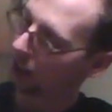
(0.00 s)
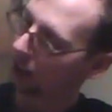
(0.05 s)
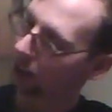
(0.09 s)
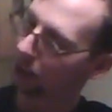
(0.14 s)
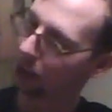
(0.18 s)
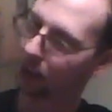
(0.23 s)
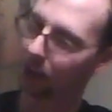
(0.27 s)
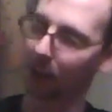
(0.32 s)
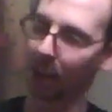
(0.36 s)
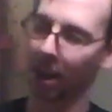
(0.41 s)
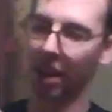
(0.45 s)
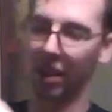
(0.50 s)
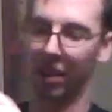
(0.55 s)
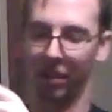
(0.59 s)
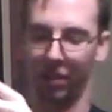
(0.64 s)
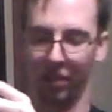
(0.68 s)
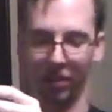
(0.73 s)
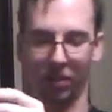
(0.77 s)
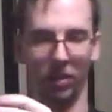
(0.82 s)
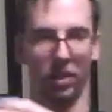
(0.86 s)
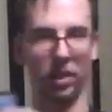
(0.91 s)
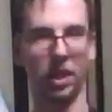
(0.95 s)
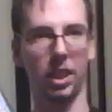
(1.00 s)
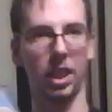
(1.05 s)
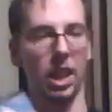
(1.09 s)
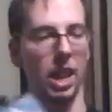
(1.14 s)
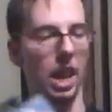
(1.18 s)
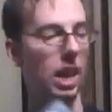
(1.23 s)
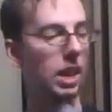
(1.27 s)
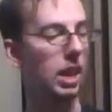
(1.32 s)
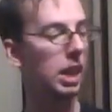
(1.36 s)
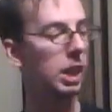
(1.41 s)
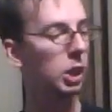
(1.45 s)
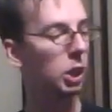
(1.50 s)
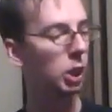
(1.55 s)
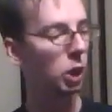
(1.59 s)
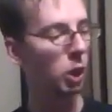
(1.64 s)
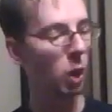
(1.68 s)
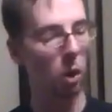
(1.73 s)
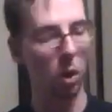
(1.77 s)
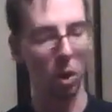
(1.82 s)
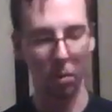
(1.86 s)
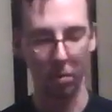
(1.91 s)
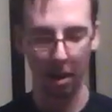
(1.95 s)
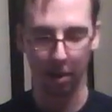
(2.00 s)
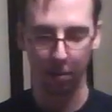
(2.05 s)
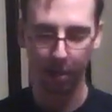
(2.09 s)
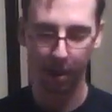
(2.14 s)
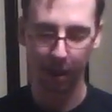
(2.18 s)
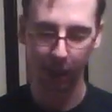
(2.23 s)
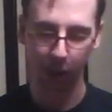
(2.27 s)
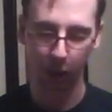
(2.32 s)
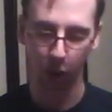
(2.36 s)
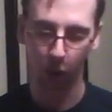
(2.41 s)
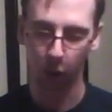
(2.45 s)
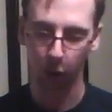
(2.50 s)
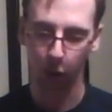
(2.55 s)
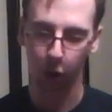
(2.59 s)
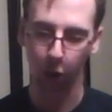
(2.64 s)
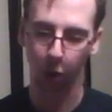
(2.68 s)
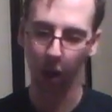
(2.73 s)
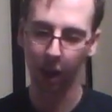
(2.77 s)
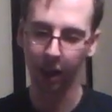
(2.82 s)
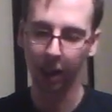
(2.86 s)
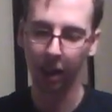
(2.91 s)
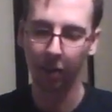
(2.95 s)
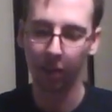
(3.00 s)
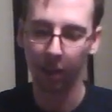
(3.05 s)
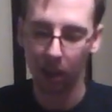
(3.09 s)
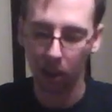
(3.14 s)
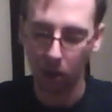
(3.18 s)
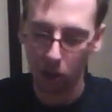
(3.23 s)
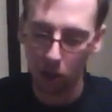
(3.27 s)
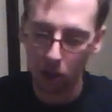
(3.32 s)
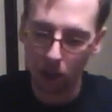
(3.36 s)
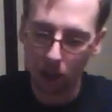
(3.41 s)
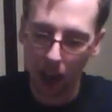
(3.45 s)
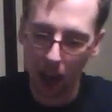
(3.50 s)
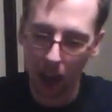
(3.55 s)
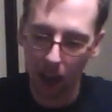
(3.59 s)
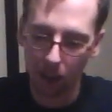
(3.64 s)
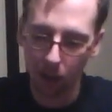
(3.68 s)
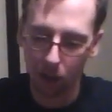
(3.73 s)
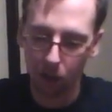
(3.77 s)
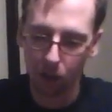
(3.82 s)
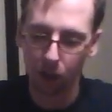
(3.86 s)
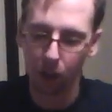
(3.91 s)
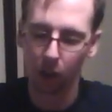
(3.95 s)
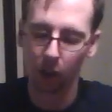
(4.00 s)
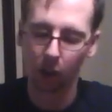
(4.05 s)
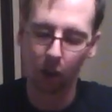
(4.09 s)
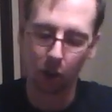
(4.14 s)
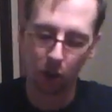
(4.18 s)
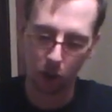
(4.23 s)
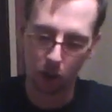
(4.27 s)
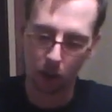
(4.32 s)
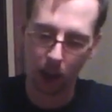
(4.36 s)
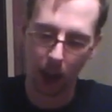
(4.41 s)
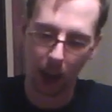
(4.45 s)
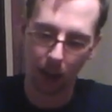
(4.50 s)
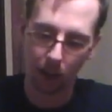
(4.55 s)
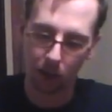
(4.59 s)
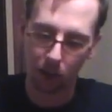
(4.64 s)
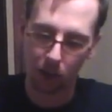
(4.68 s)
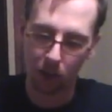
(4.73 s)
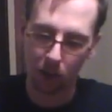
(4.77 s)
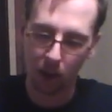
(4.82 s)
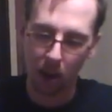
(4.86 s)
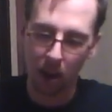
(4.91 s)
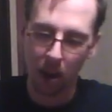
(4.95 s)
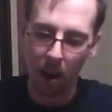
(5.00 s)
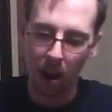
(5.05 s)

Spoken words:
There we go. And then Joel, my buddy Joel, traded me 2 games for 2 games.